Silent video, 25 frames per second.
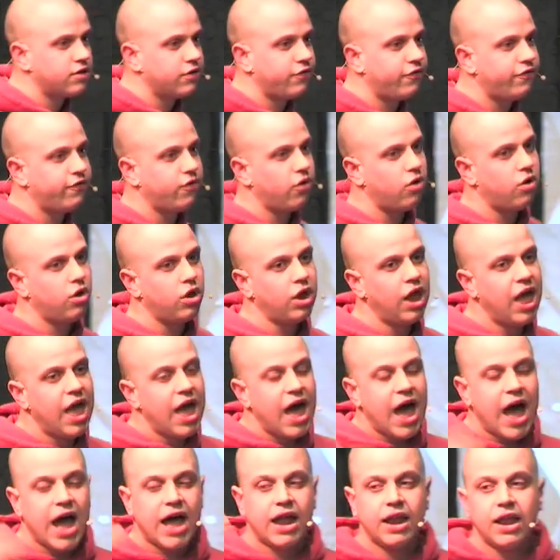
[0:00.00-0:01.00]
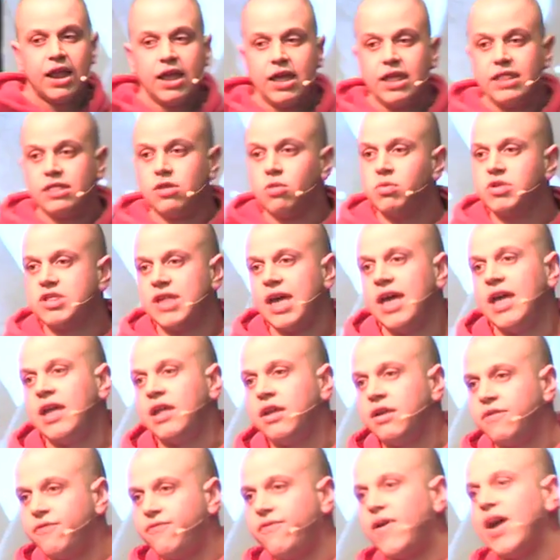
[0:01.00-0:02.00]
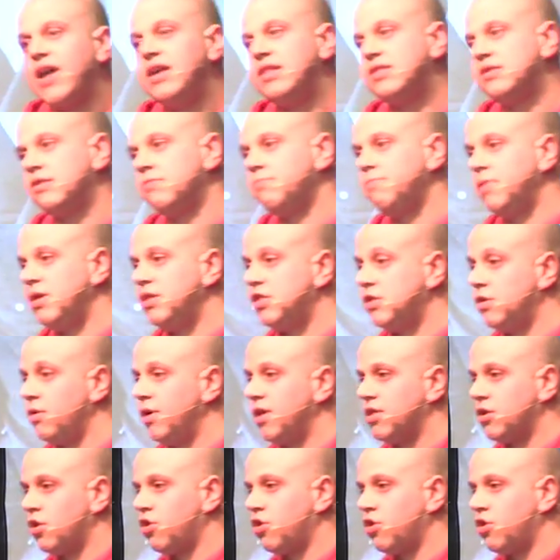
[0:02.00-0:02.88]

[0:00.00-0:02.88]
fall, and there was infighting between the